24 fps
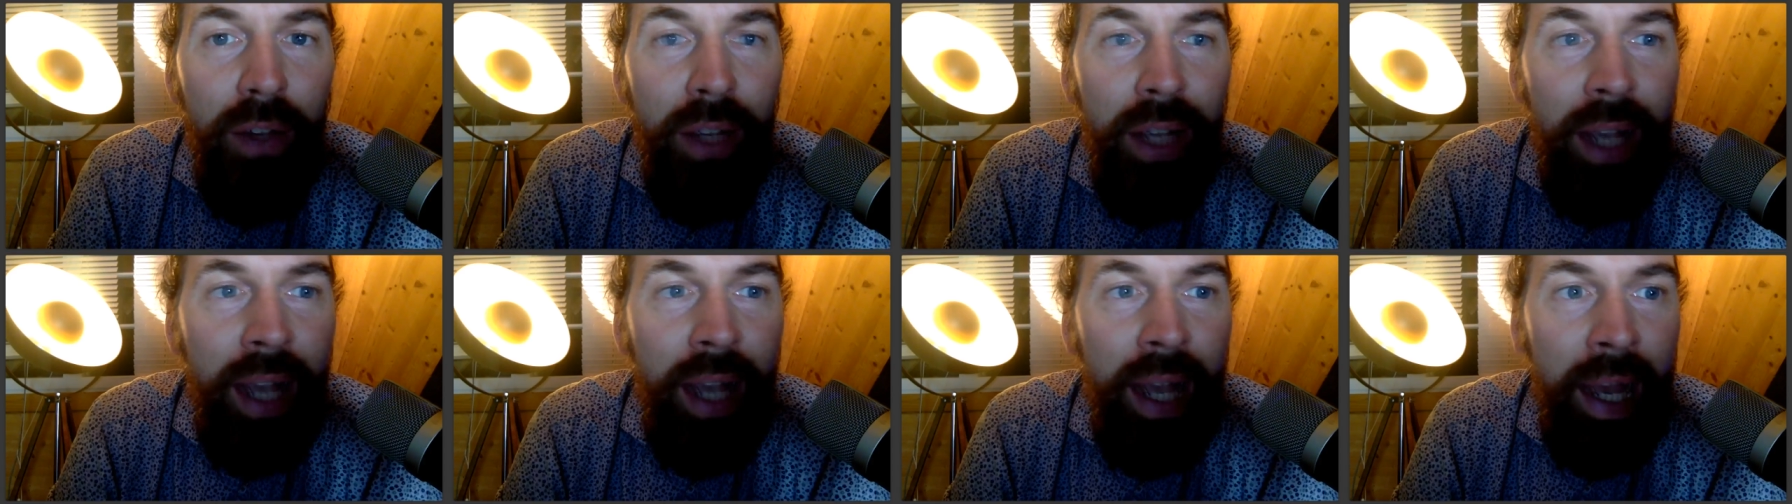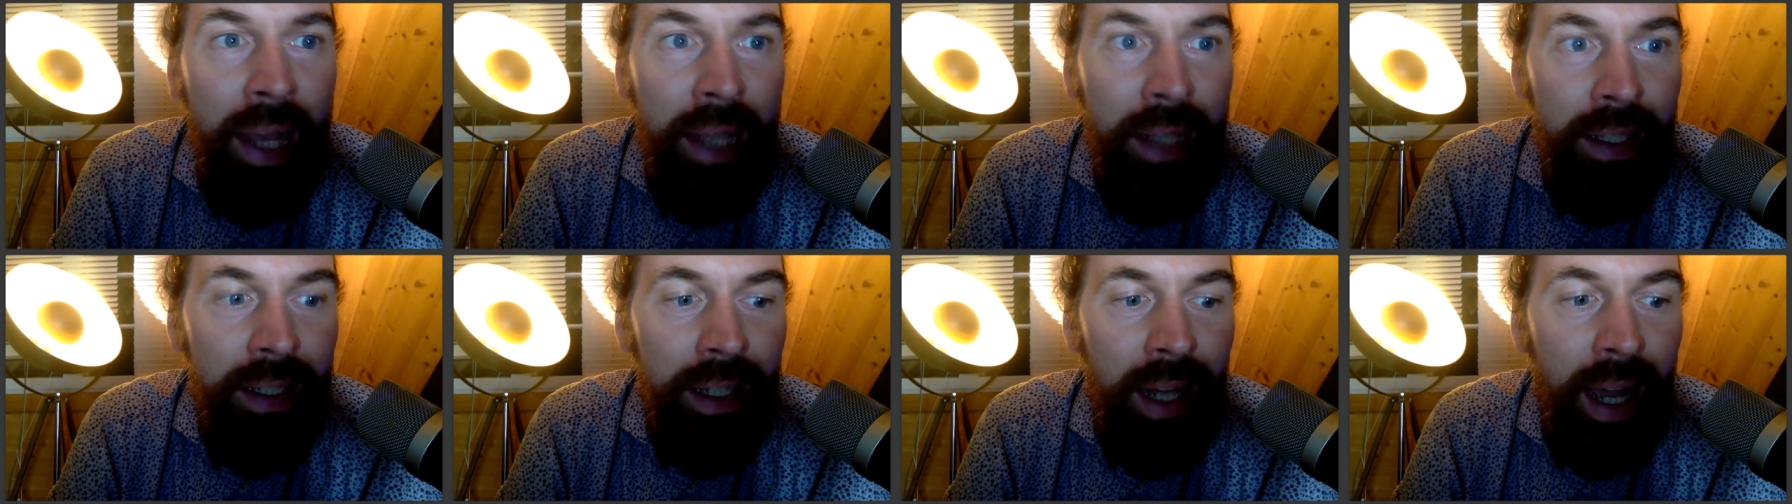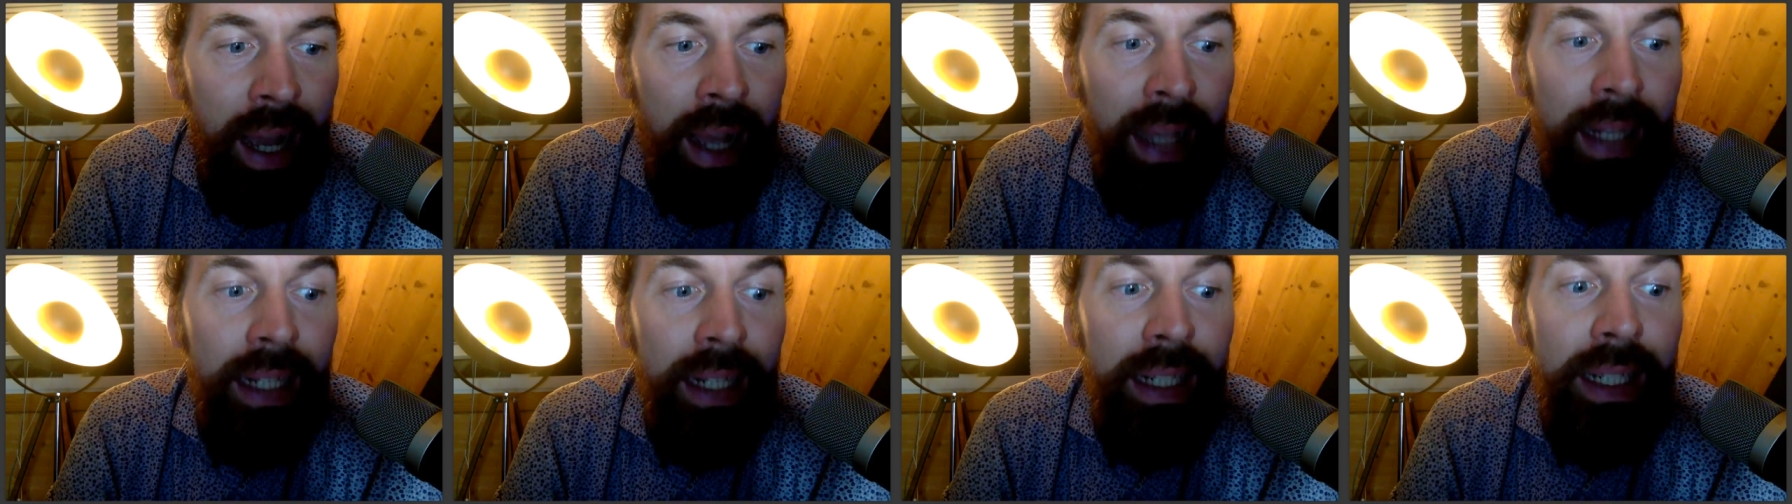He has an
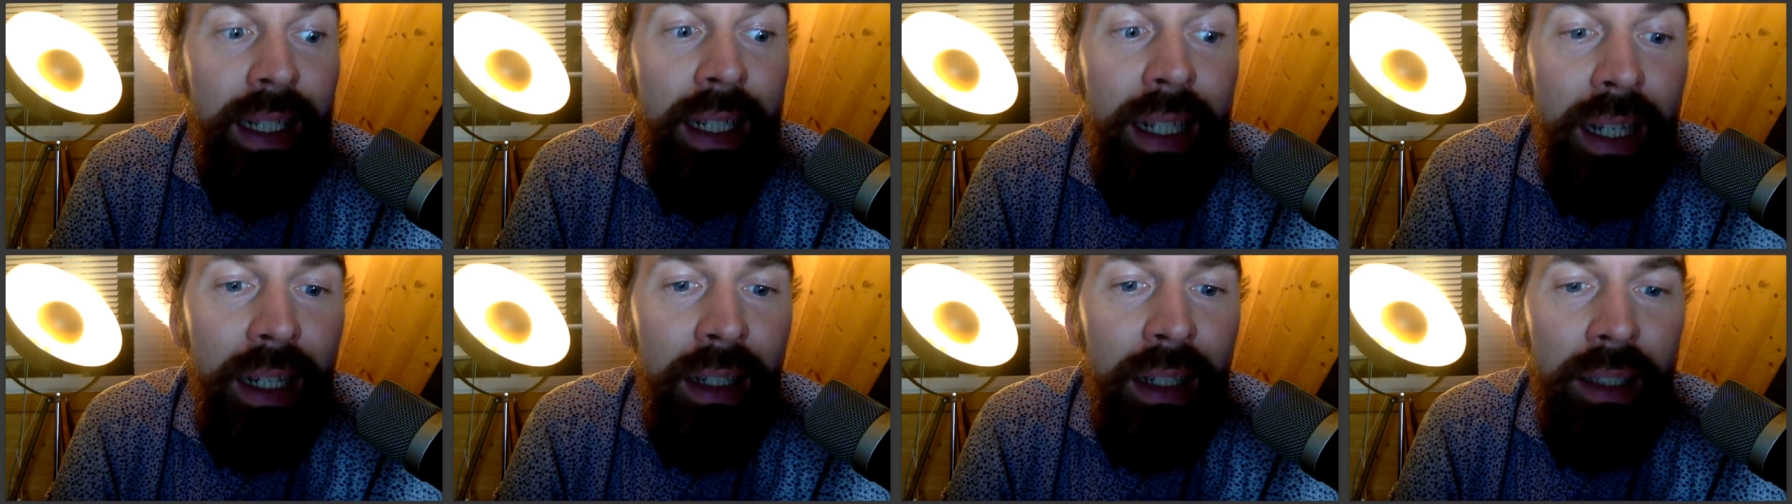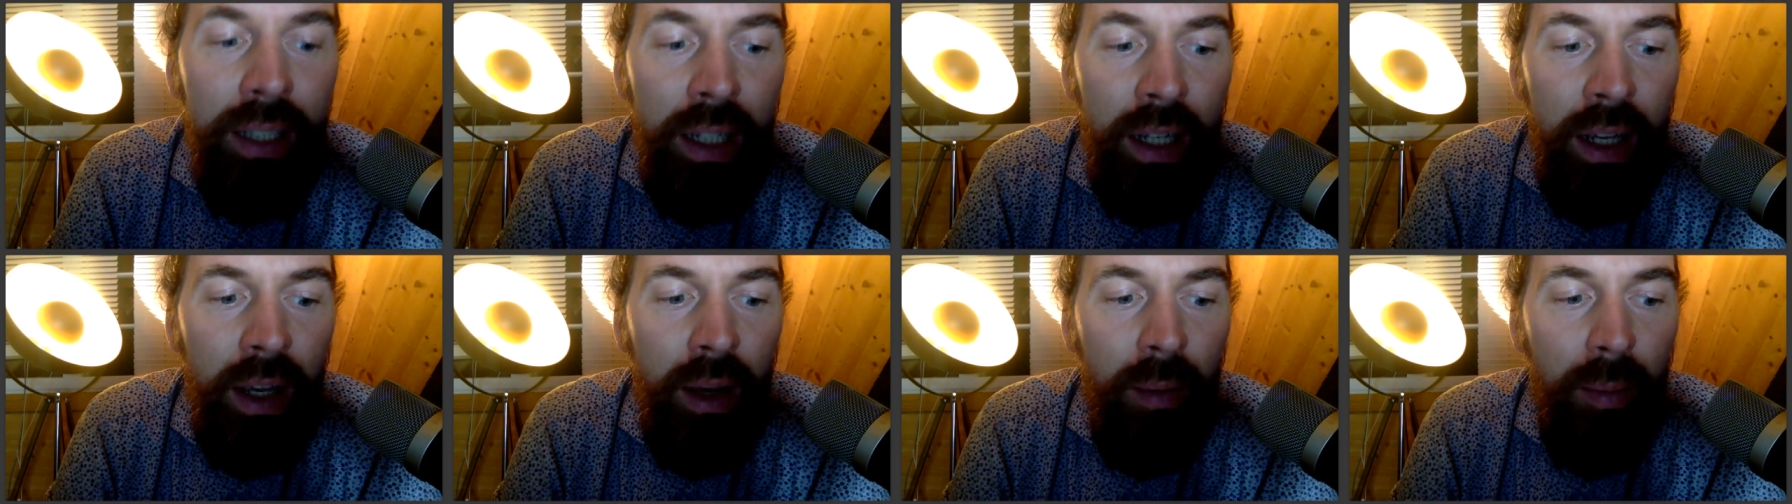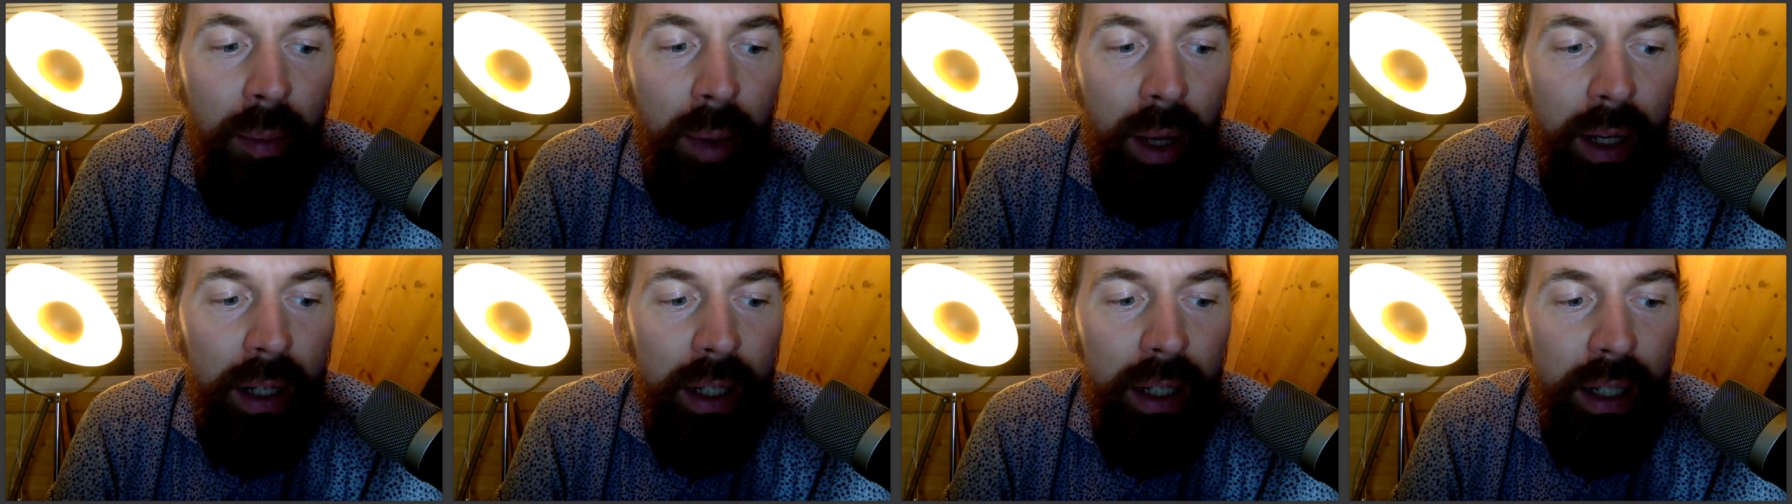idea,
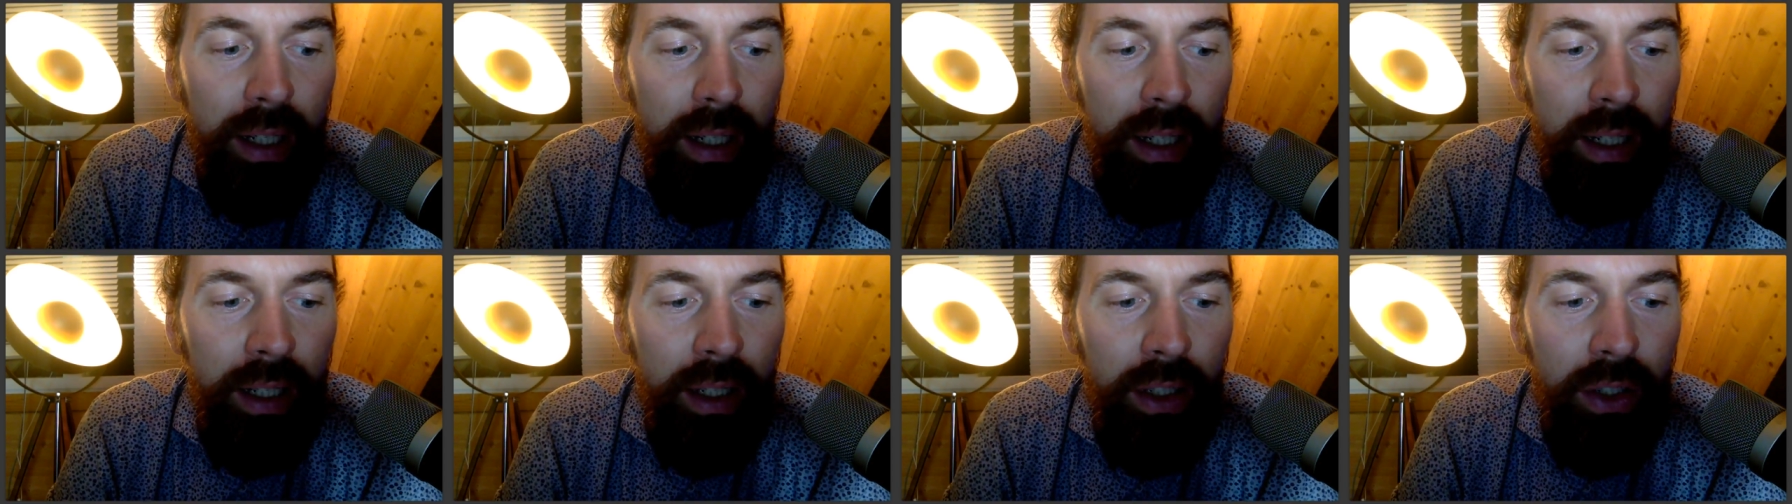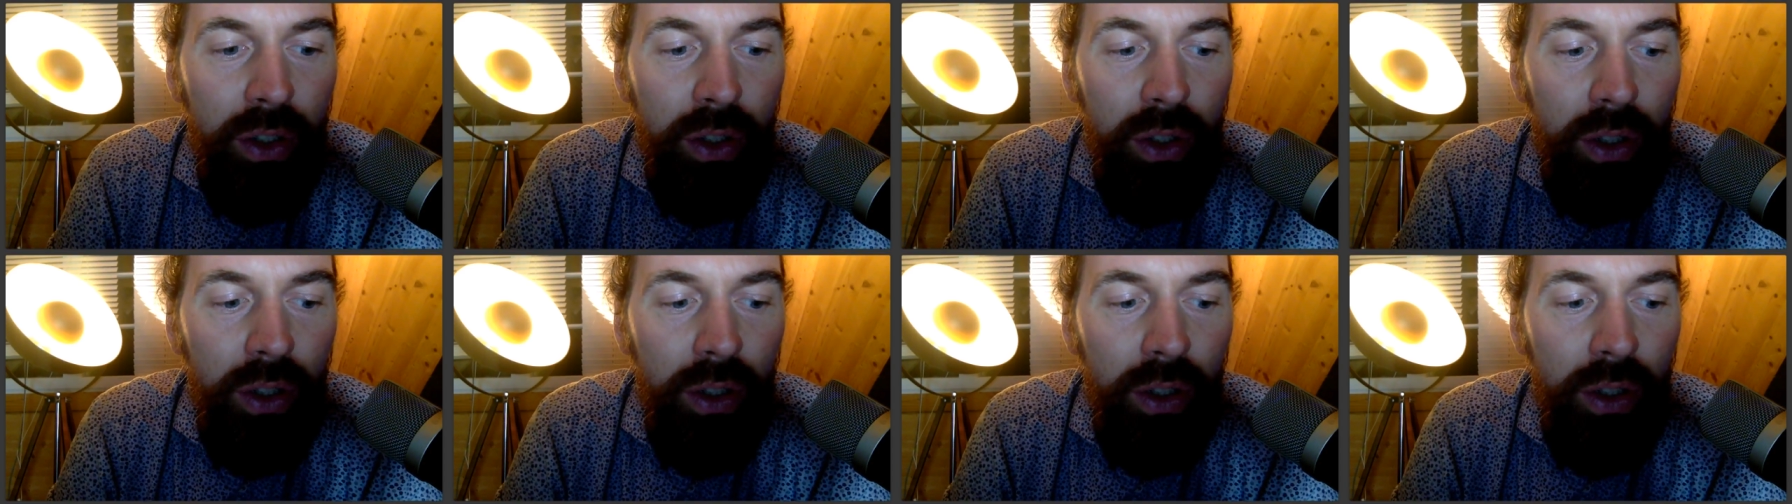but he